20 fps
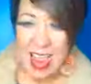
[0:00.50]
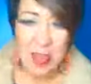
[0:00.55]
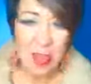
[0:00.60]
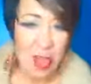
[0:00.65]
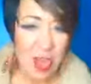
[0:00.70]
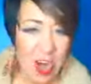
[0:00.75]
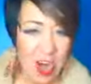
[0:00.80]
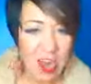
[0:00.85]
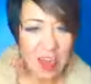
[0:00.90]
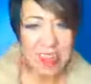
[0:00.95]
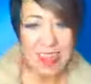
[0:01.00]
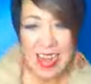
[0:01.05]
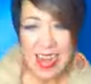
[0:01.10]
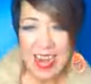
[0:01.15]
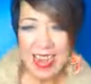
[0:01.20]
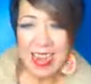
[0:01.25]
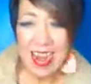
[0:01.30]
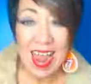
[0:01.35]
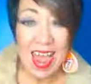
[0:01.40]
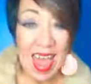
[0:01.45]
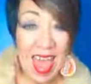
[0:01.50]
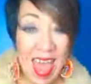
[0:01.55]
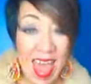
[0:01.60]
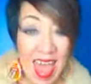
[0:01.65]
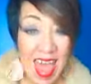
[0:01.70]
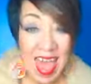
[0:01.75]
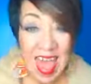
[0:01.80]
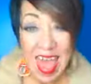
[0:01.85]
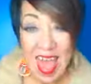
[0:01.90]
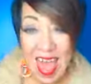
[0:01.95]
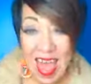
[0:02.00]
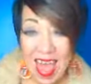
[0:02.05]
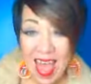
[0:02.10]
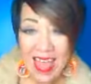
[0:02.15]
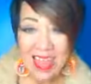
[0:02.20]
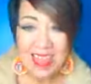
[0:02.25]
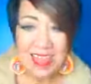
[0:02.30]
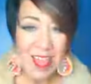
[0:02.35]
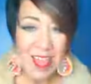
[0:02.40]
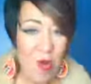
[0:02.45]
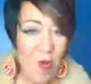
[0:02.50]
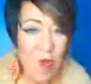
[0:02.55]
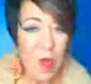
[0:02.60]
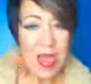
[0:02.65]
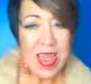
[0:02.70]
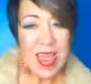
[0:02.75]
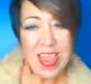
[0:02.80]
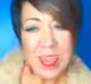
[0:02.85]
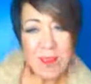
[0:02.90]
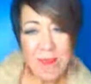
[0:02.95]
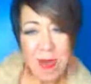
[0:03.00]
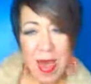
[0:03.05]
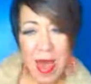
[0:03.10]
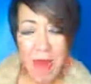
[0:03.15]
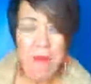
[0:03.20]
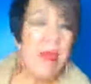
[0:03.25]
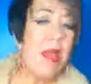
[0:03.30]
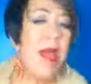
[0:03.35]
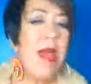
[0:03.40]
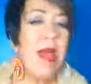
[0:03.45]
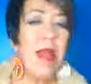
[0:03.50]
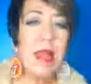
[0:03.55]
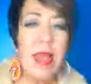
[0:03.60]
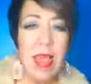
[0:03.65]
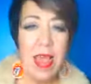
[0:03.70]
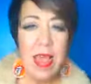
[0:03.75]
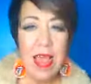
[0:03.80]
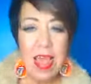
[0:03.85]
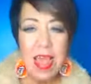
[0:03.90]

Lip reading: It's your girl, Dana Glass. What is poppin'?